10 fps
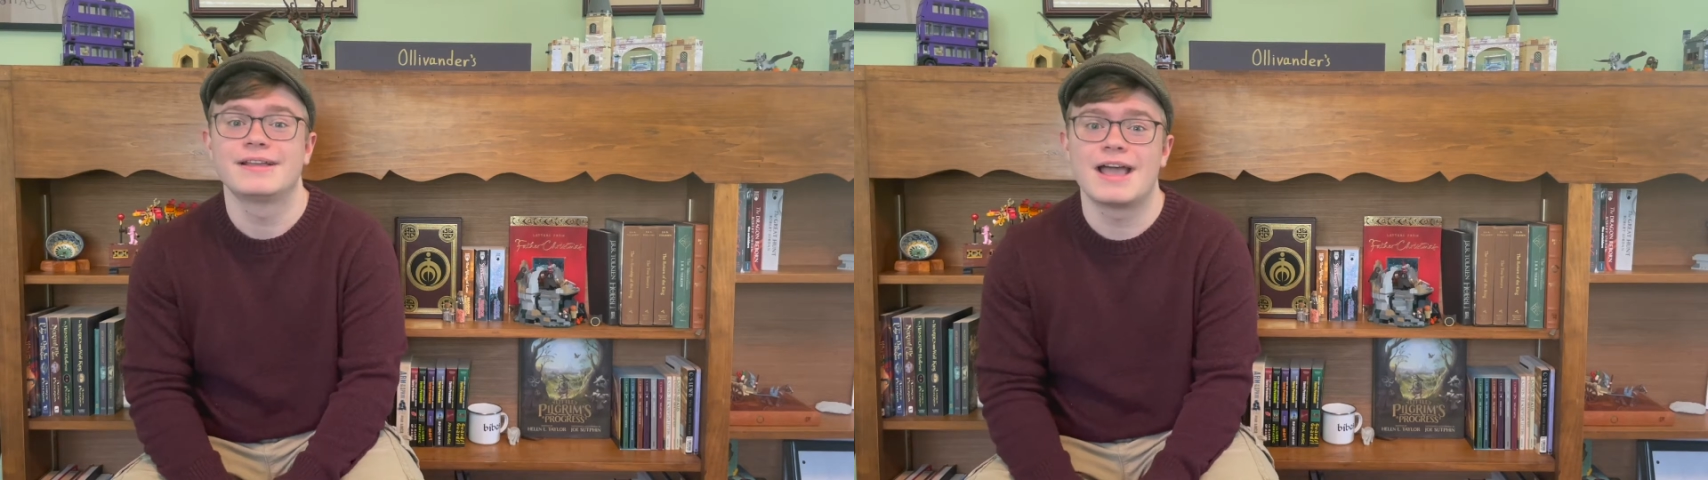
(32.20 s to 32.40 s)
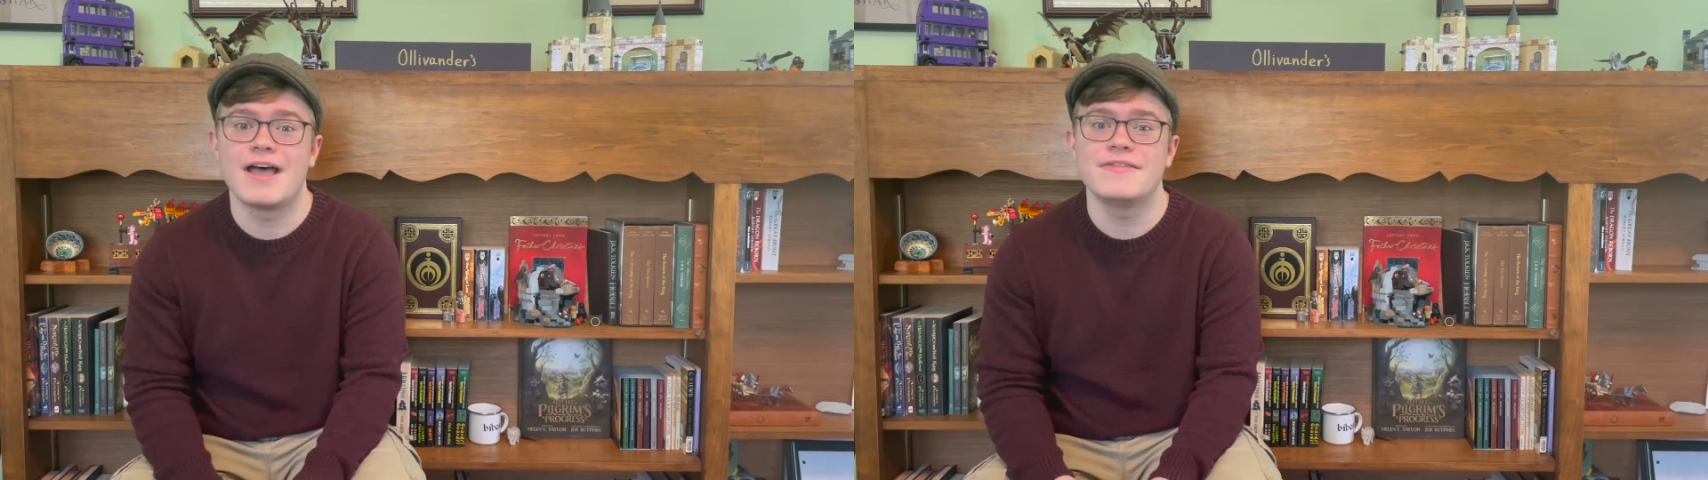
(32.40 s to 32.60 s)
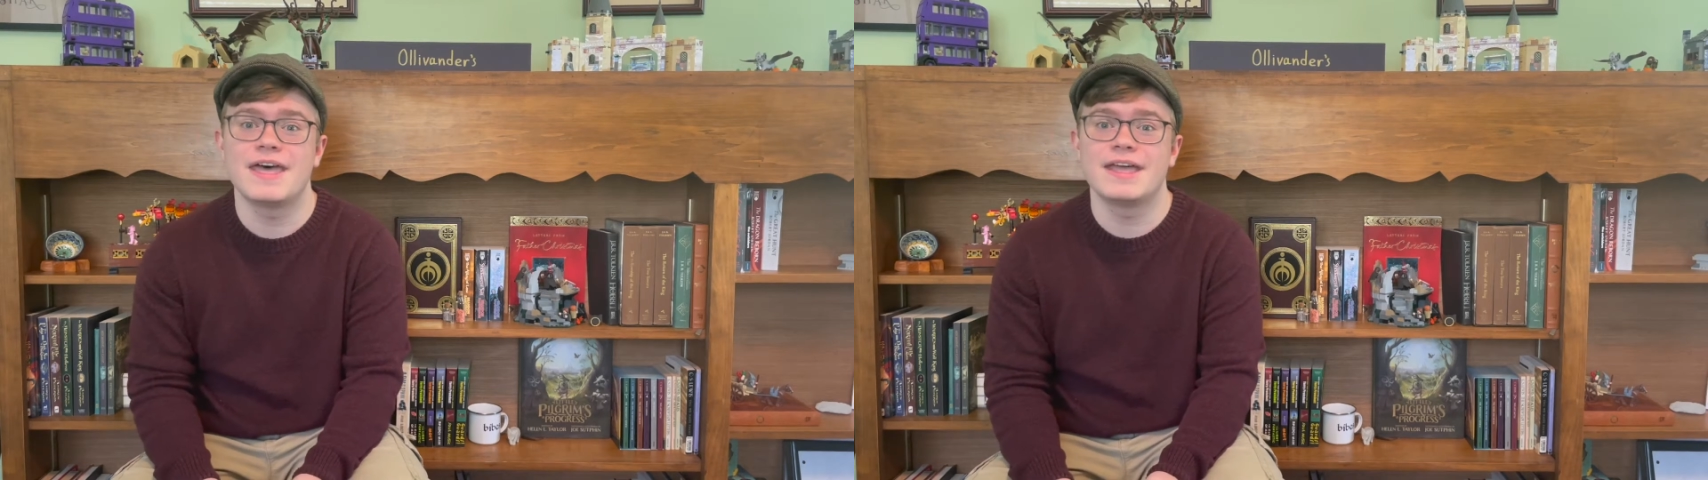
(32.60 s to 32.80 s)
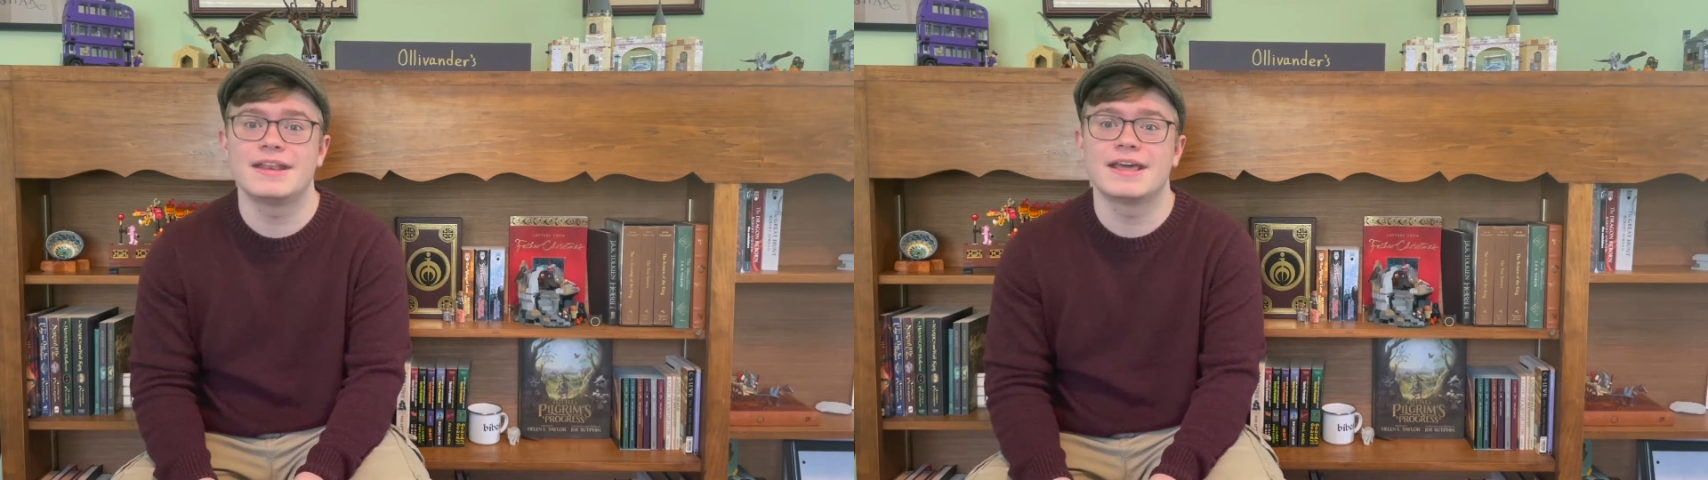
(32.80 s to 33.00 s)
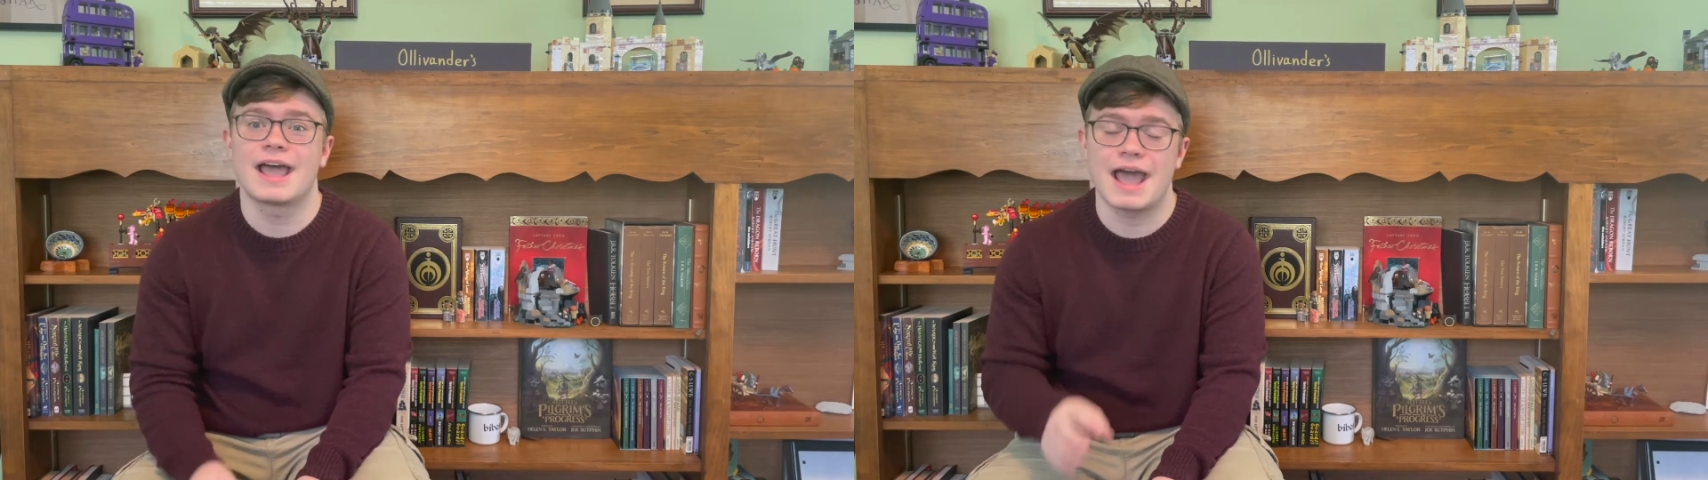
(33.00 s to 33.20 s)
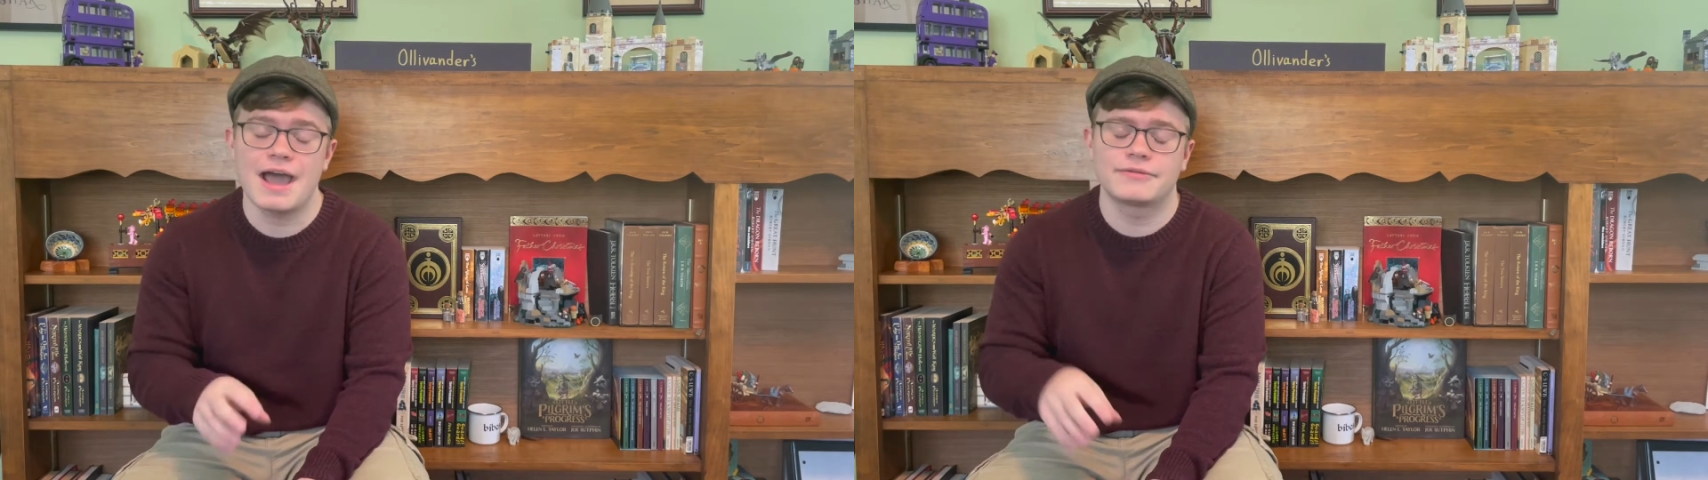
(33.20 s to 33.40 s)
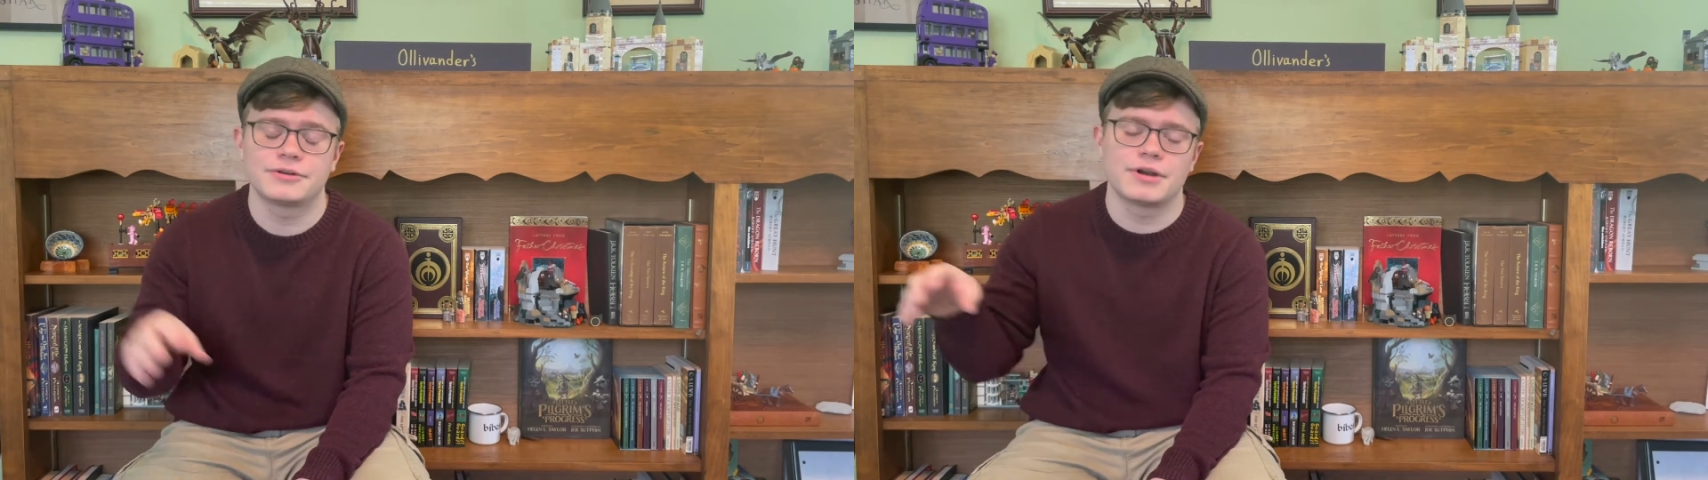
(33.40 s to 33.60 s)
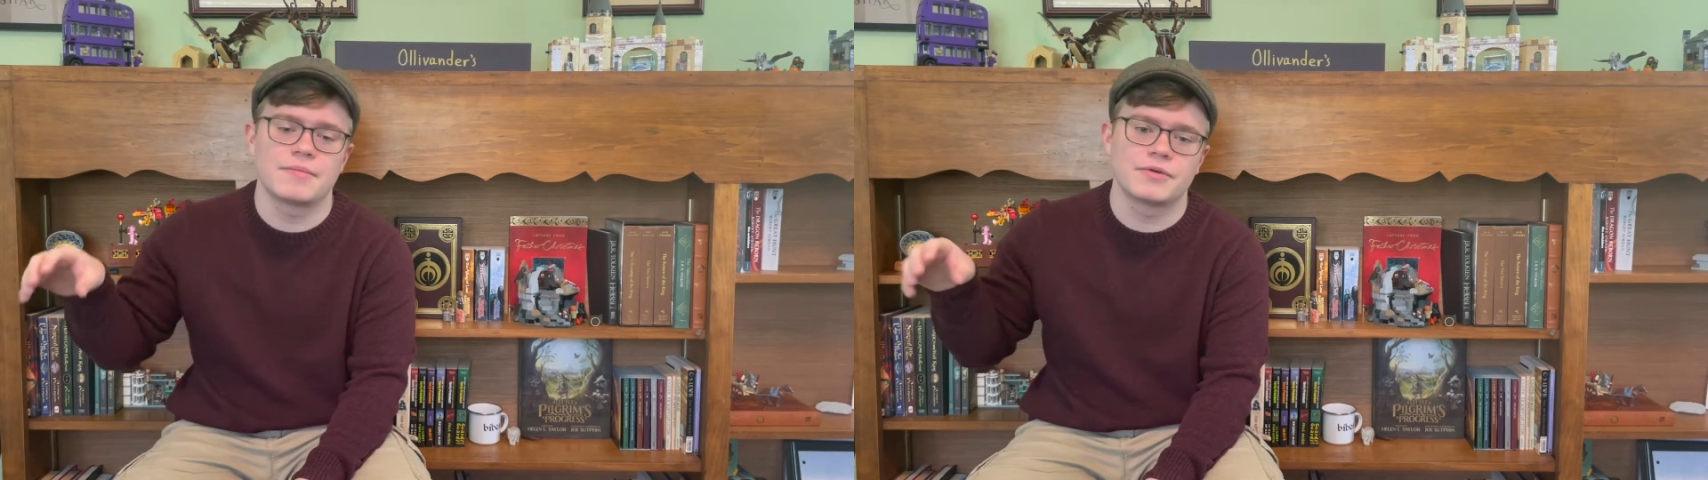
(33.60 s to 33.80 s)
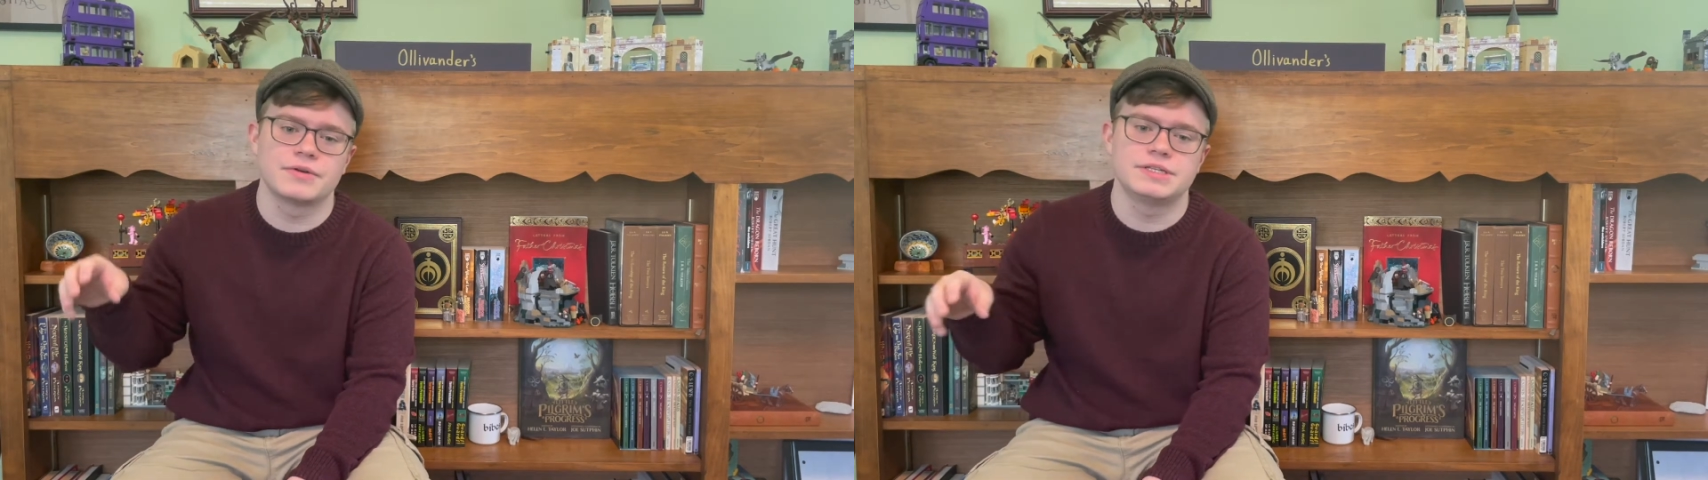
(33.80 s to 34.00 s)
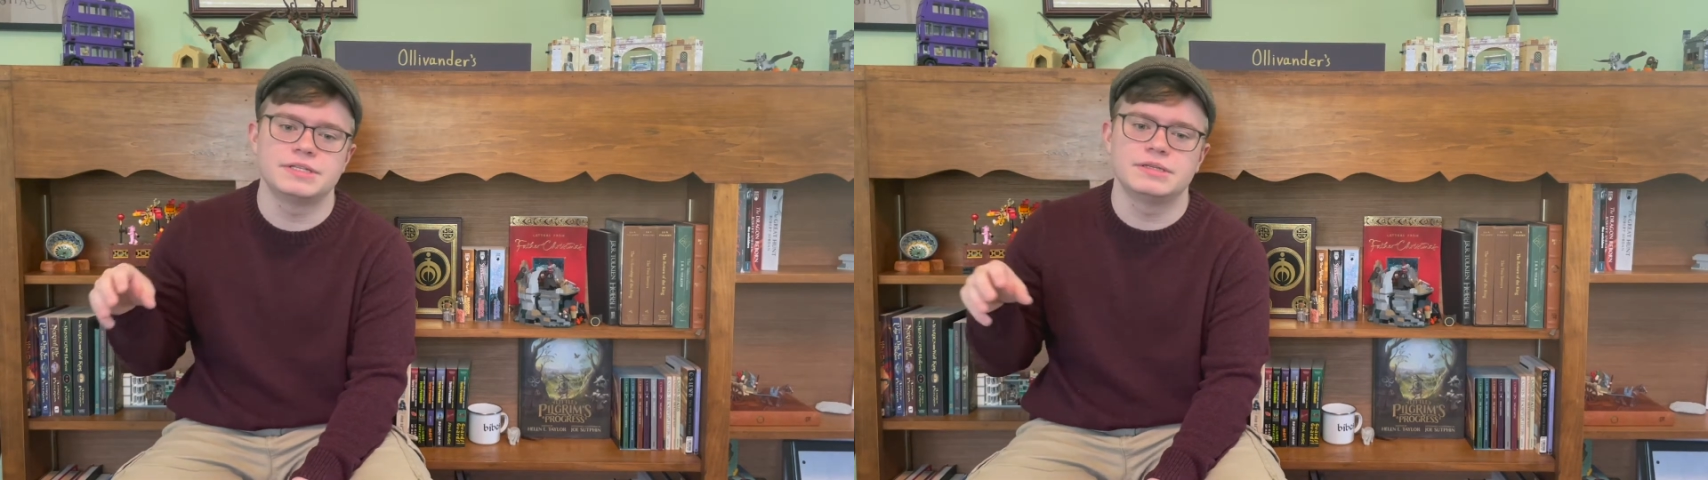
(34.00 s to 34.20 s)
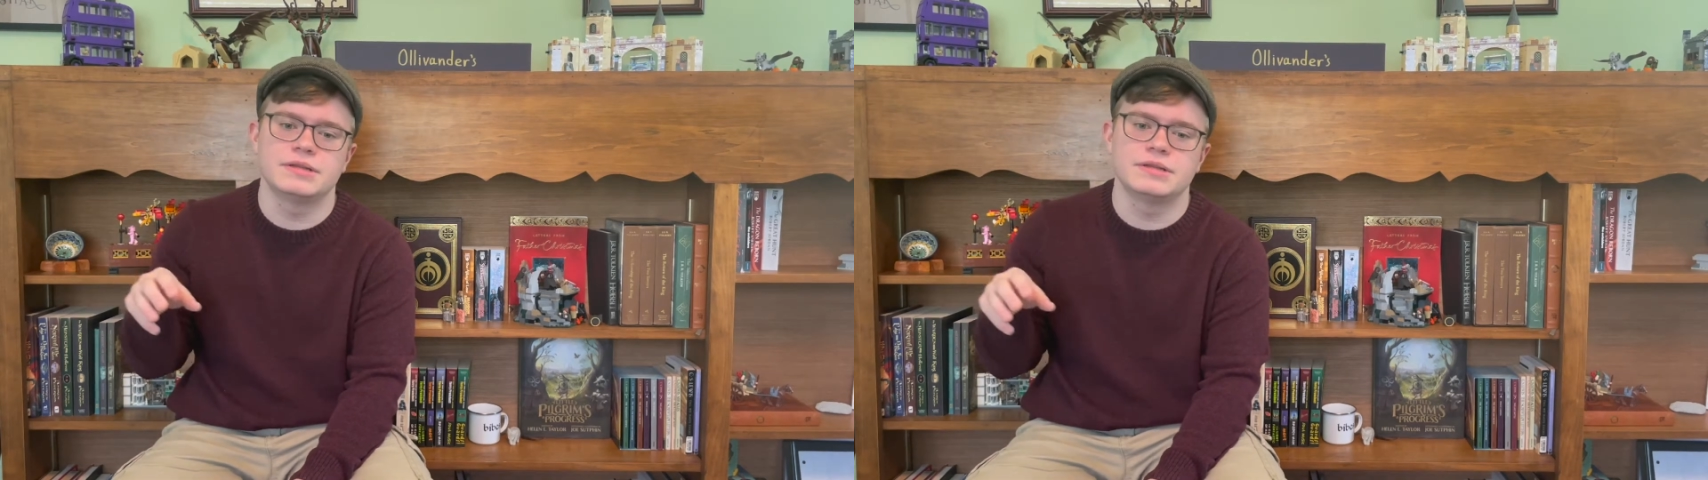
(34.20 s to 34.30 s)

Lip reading: And then after, I'm going to